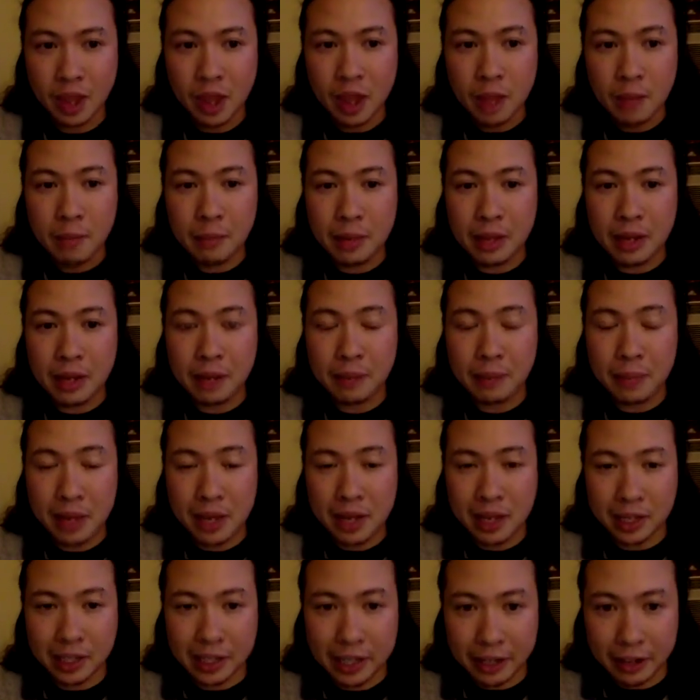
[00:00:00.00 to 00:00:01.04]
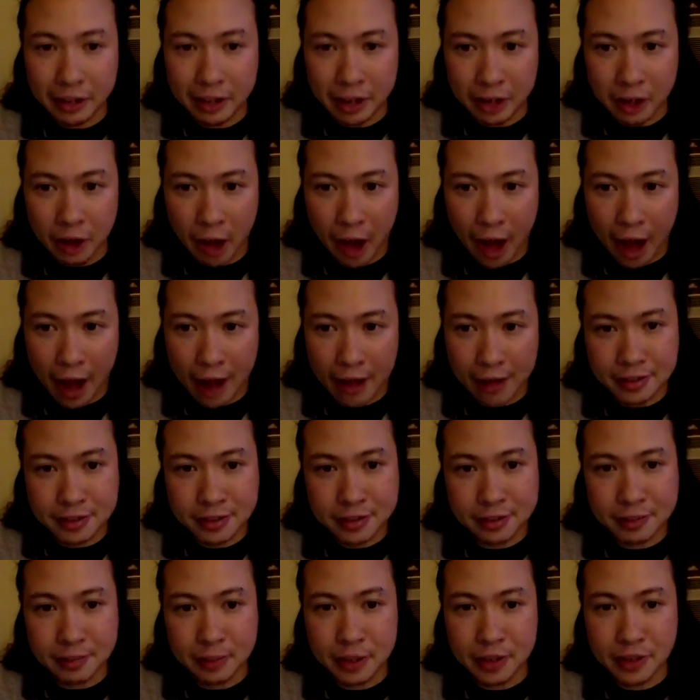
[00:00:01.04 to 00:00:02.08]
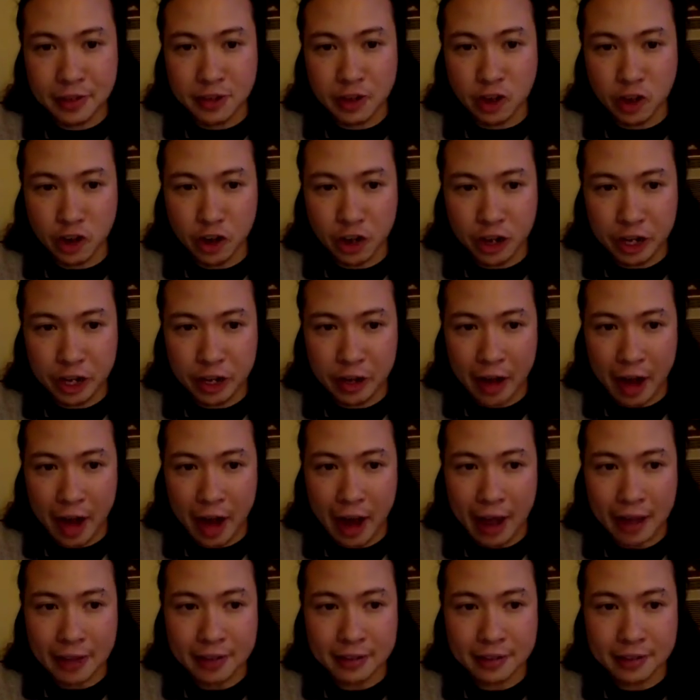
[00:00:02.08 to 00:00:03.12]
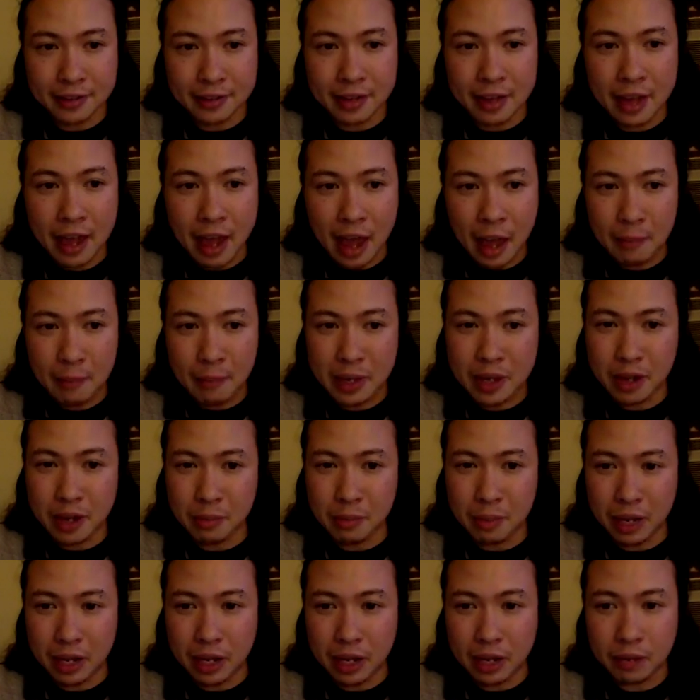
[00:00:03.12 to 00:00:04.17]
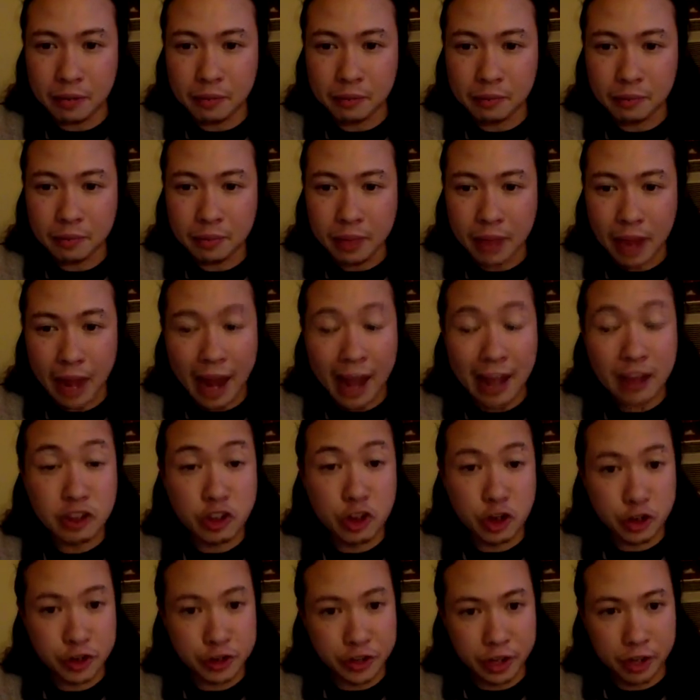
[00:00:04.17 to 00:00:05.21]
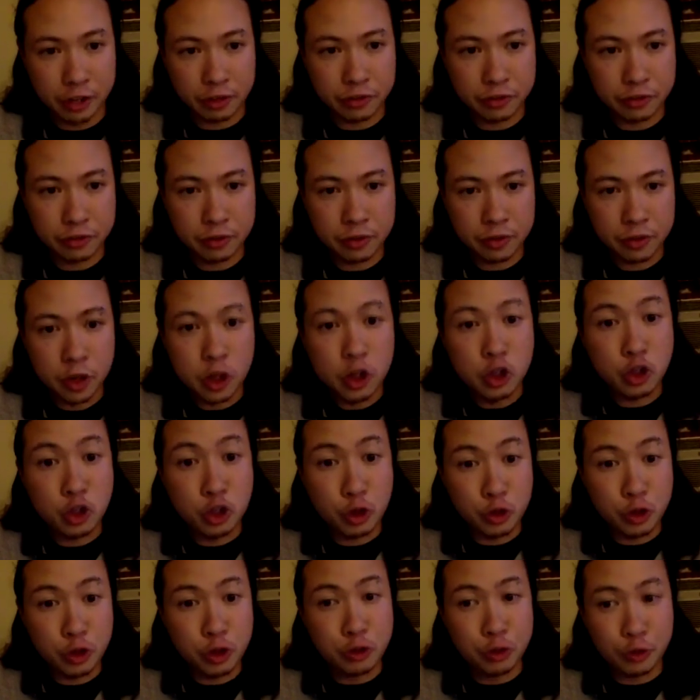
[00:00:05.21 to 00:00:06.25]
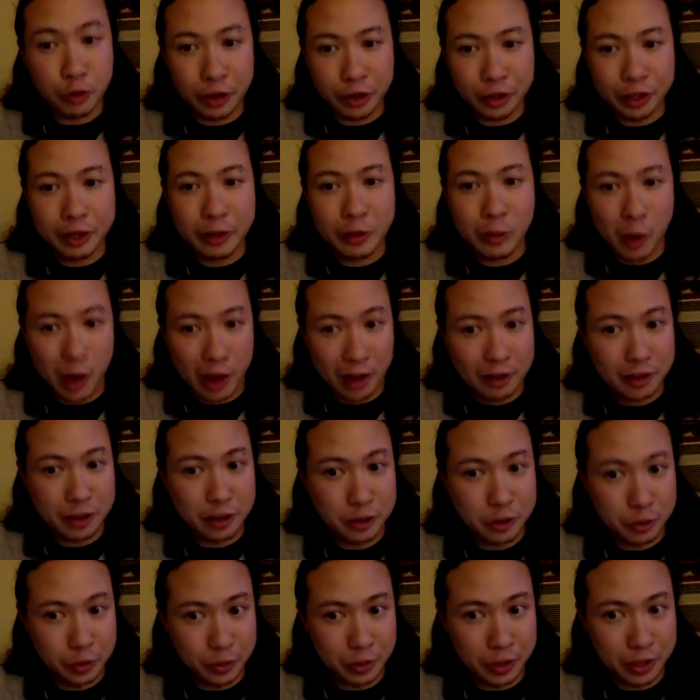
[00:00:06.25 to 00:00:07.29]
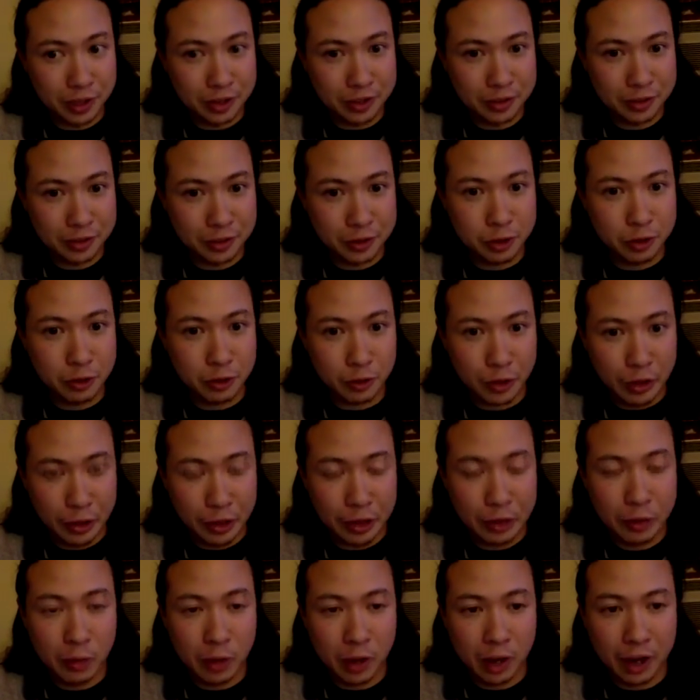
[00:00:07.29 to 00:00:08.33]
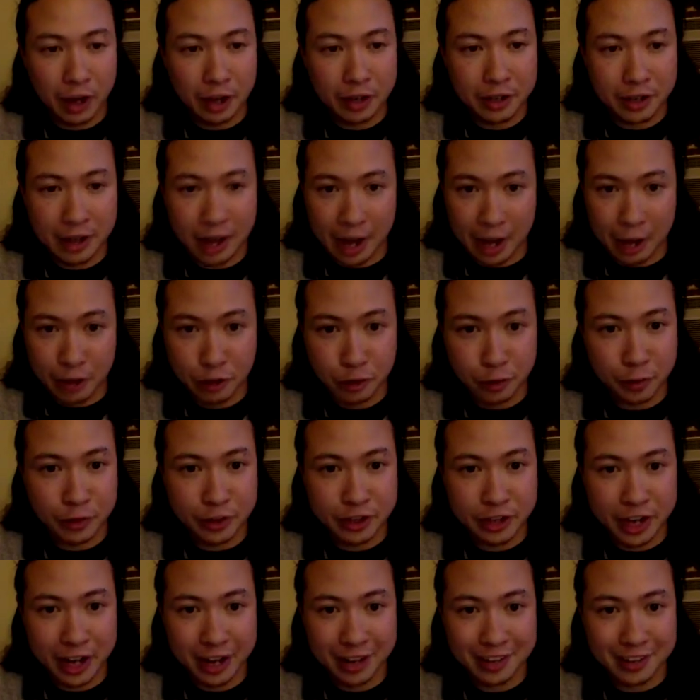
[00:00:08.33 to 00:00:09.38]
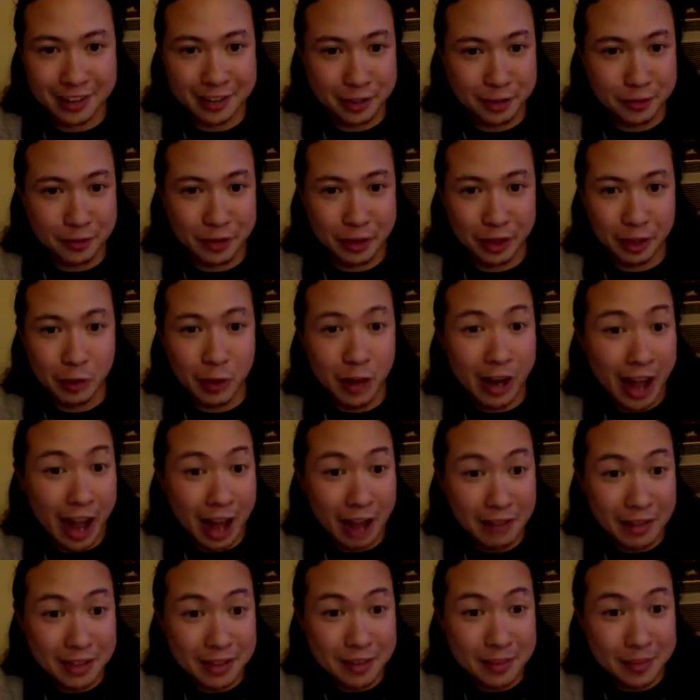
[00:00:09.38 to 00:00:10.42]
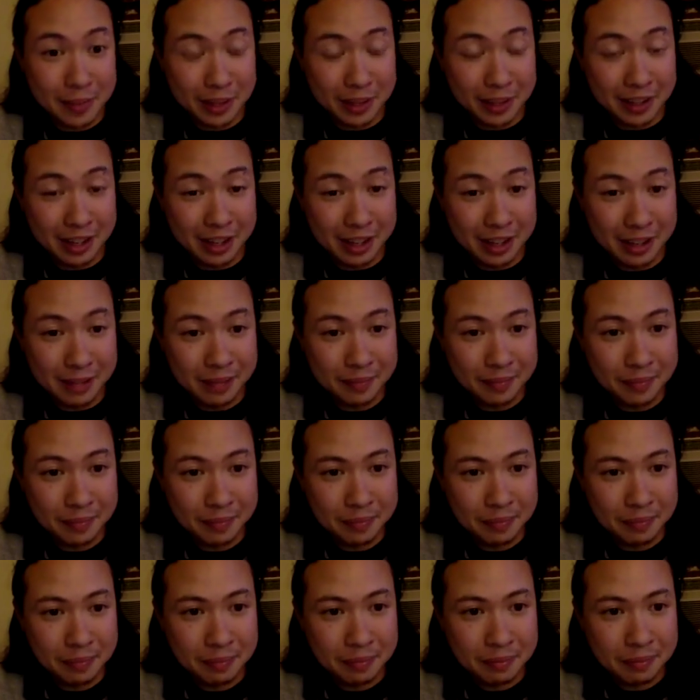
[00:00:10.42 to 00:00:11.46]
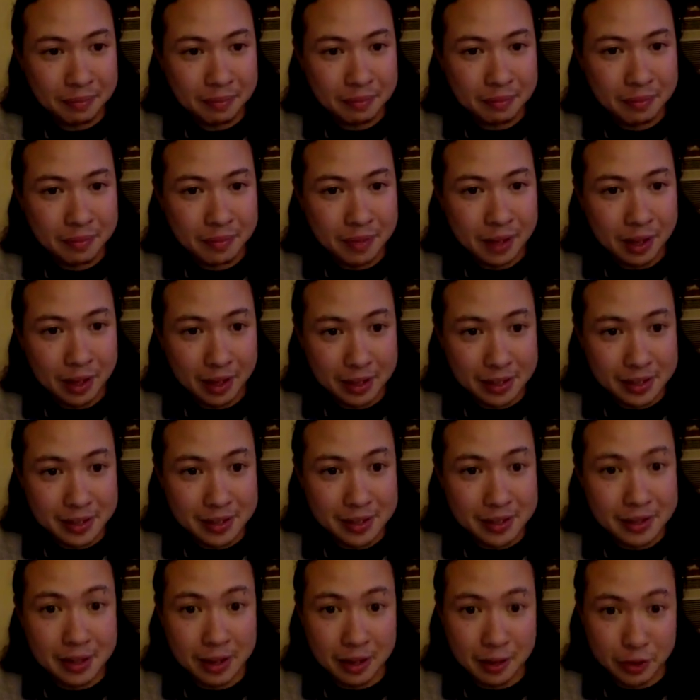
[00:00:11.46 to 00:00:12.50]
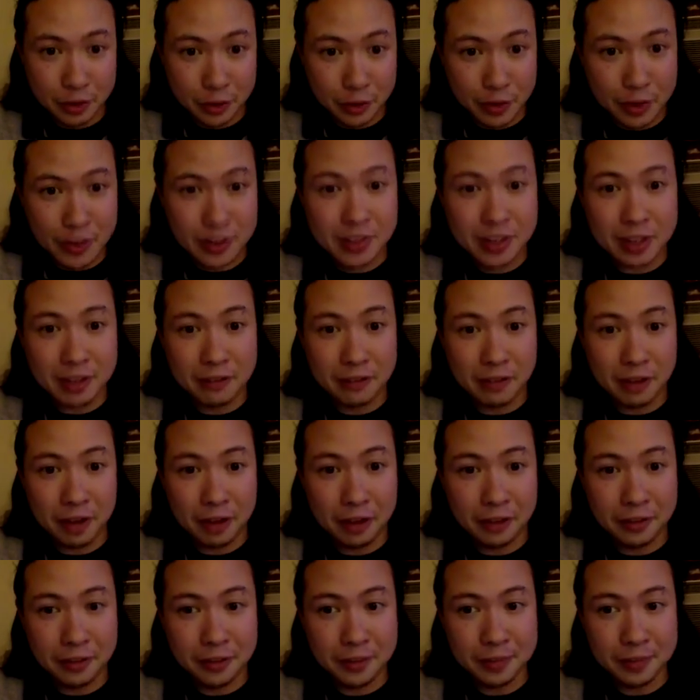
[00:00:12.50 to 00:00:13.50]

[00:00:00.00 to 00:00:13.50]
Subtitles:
Meaning, be clear in your asks, be certain in your asks, and be committed. Ask yourself, do you really want to do this? Do you really want to astral project? Do you really want to have this ability? Because there's a risk involved